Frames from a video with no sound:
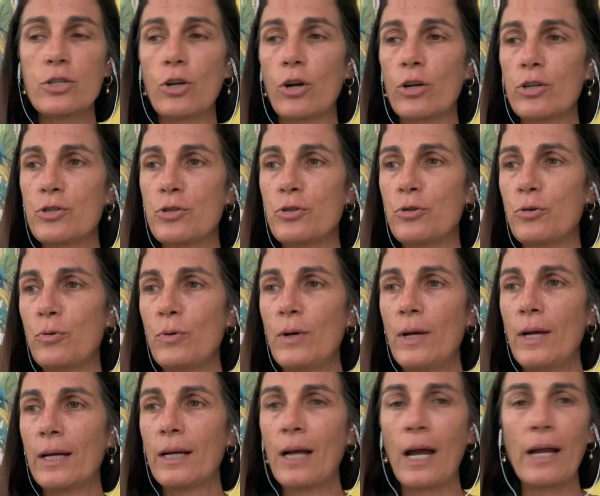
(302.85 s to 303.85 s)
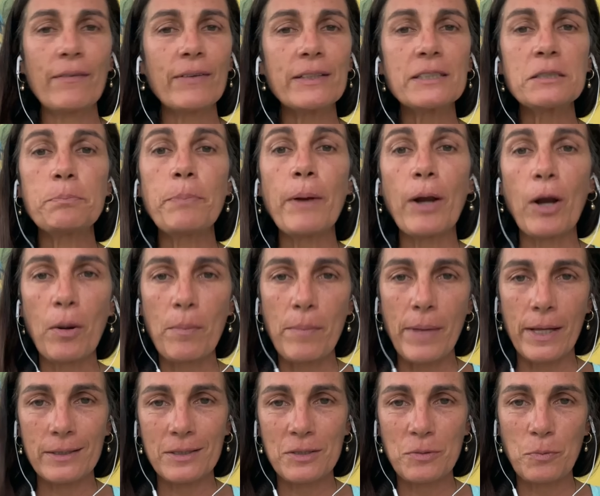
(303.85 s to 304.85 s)
start to kind of
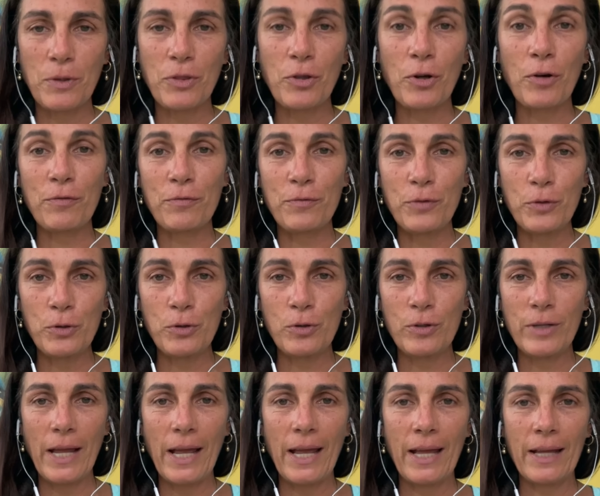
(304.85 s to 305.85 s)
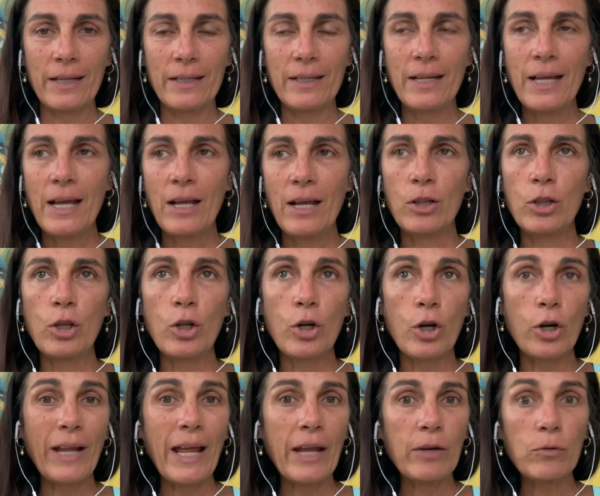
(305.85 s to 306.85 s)
experiment with her food and
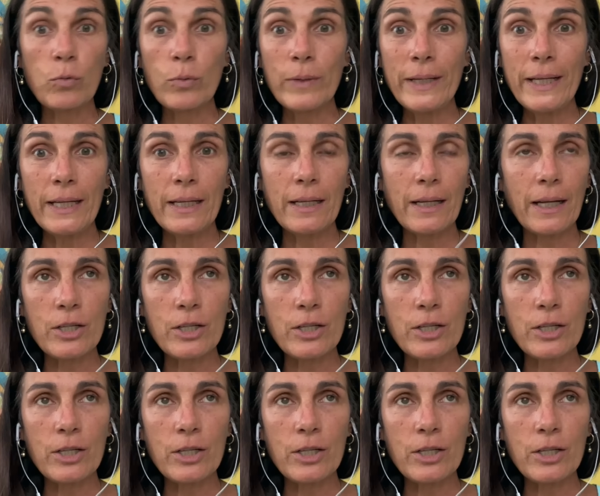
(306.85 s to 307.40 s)
learn and read.